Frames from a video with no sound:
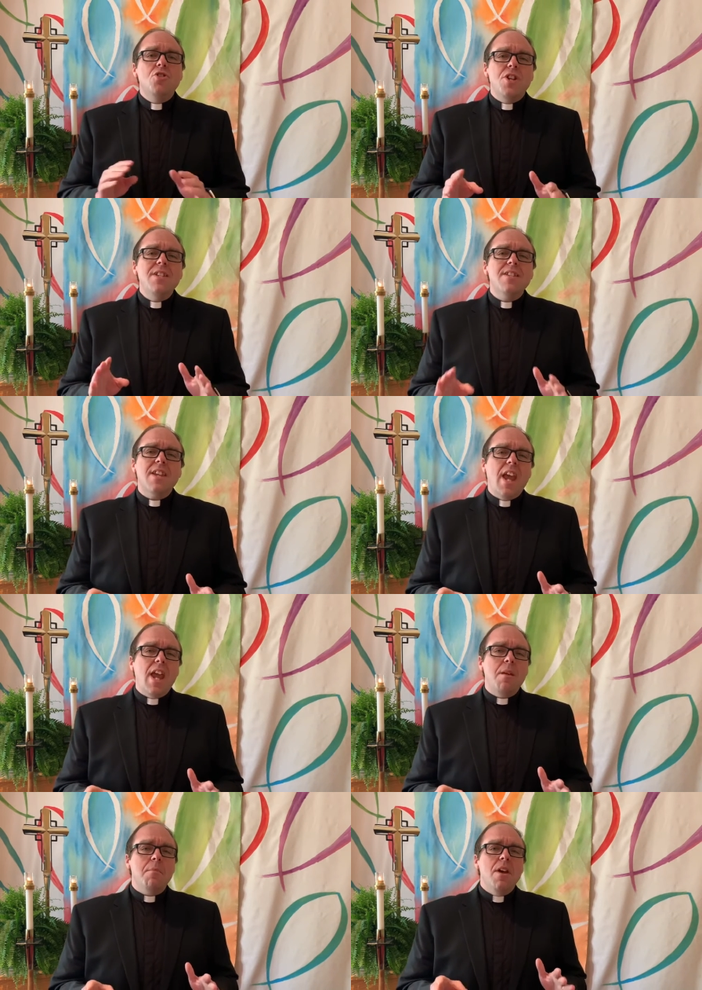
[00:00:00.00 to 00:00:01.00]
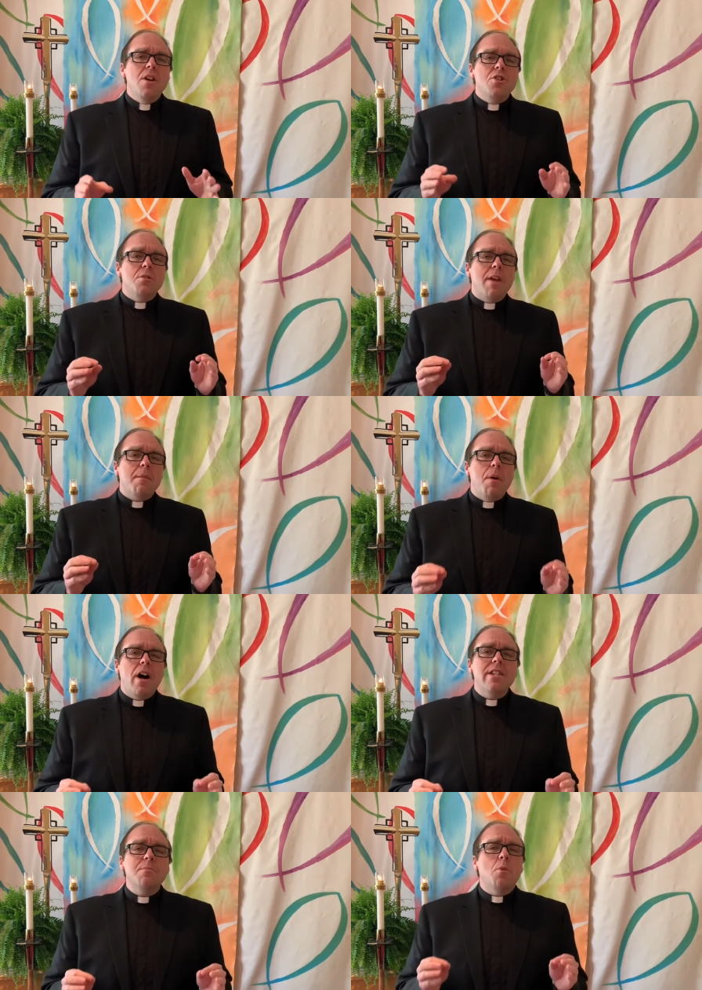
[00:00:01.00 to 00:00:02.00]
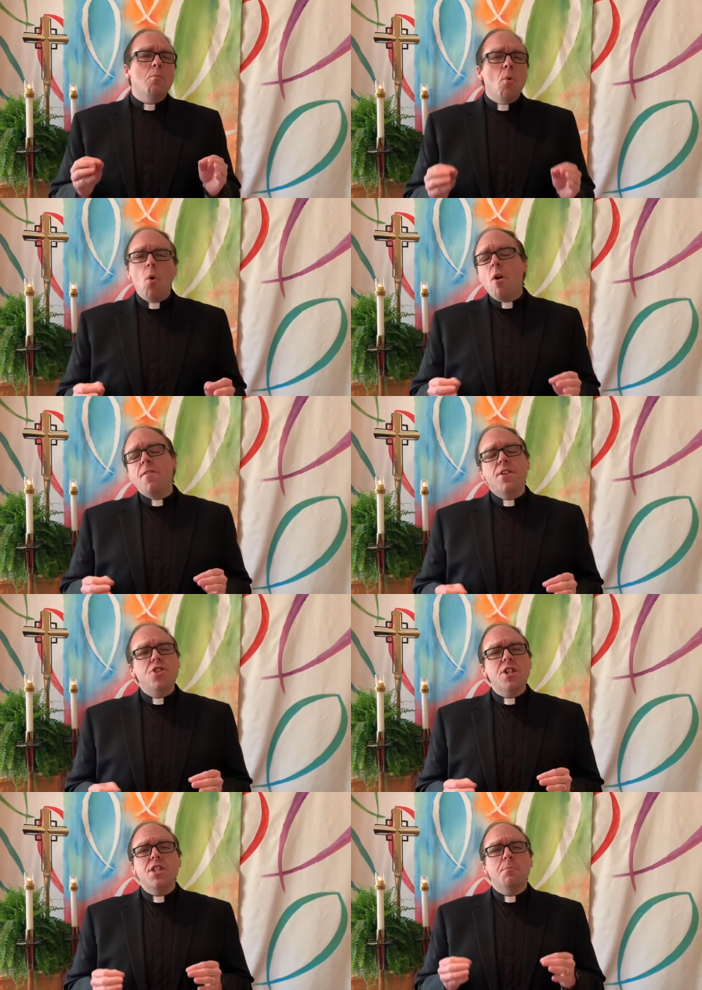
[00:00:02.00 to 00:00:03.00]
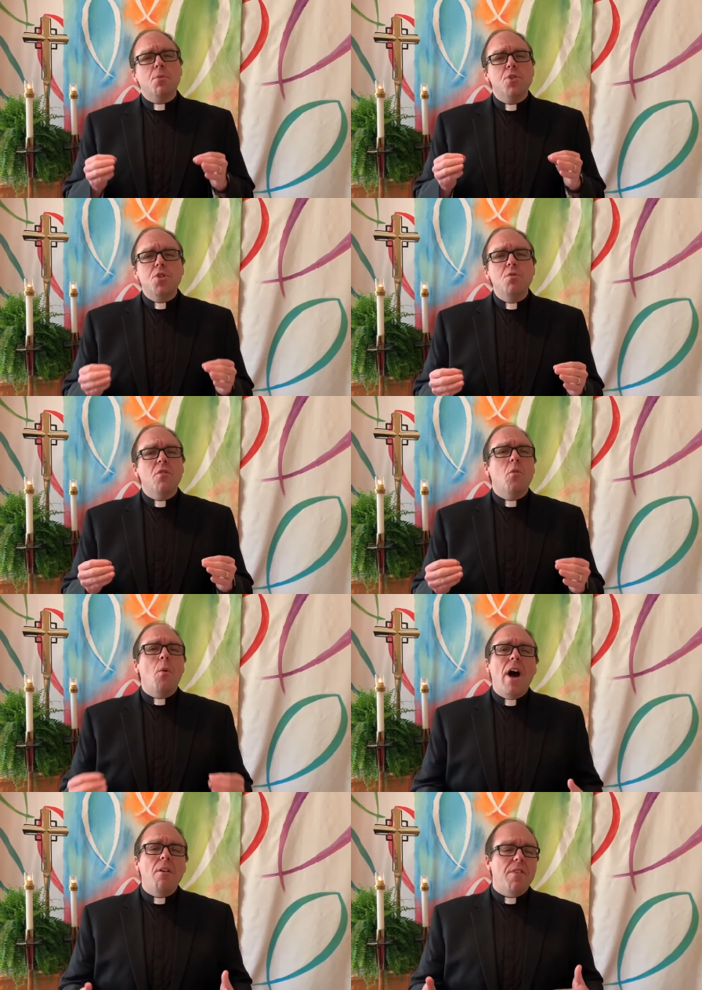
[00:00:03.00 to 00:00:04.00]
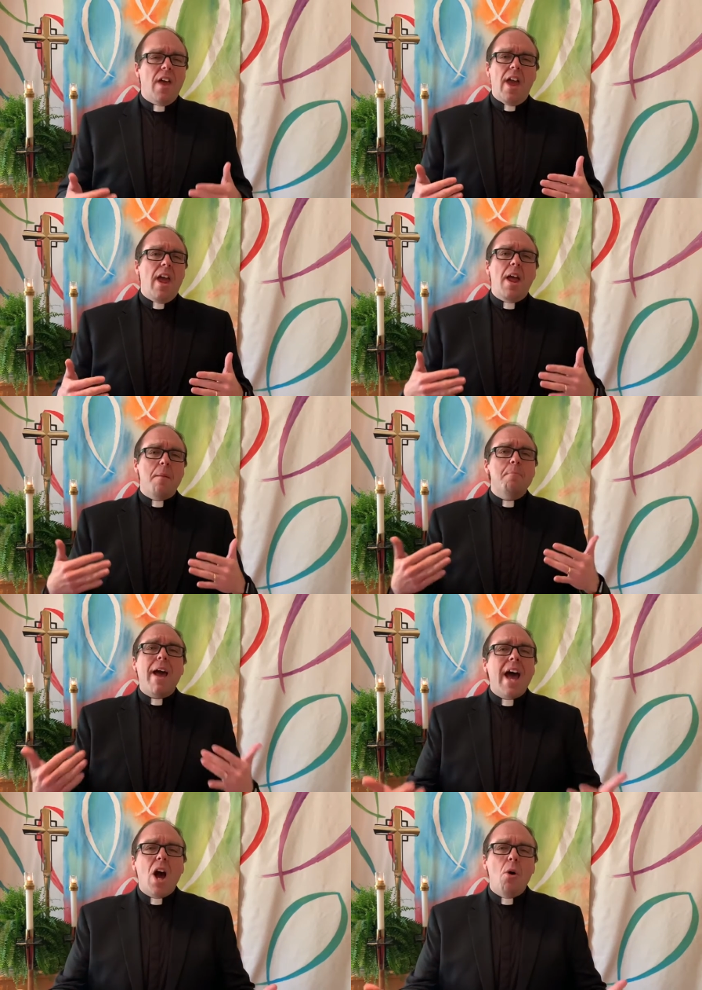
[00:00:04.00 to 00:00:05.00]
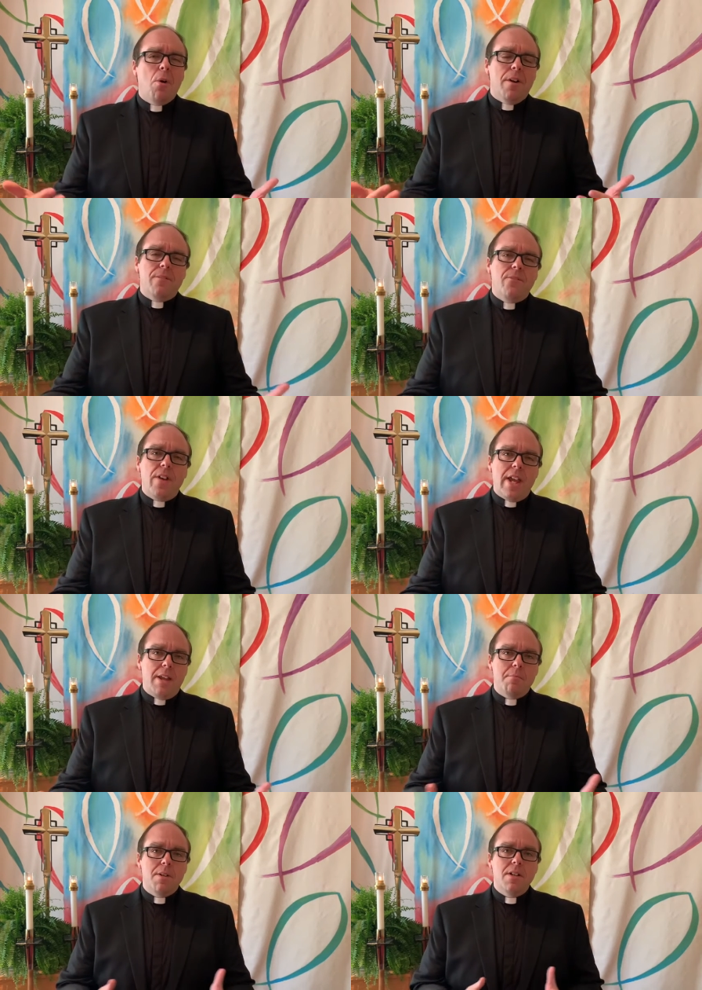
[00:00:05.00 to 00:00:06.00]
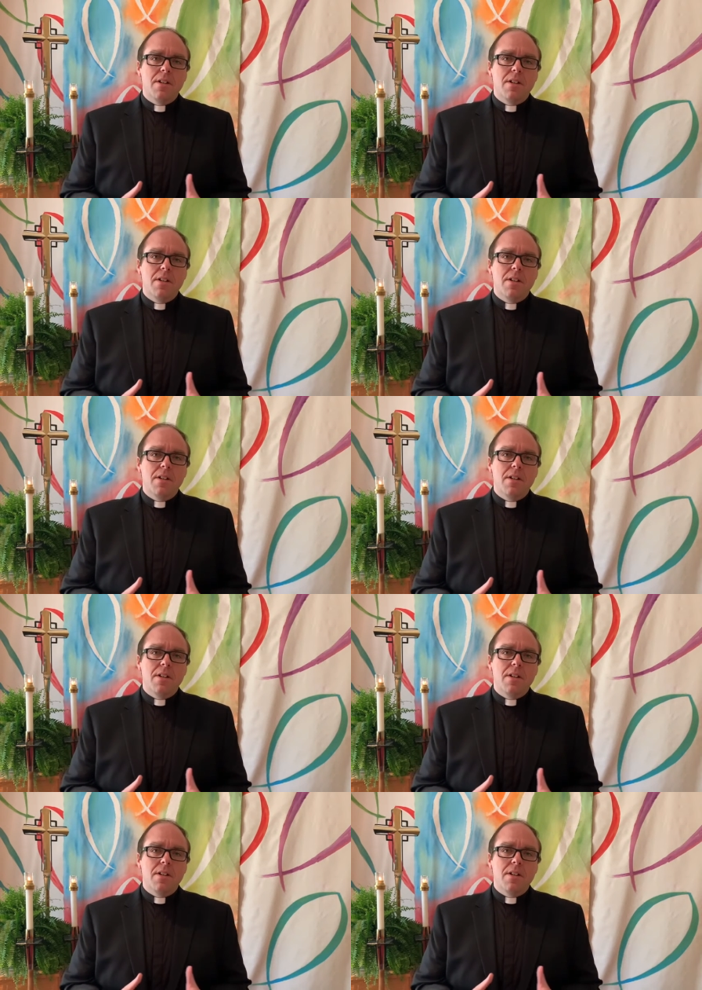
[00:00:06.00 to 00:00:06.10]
Jesus came to make possible more than just the pursuit of wealth and power and fame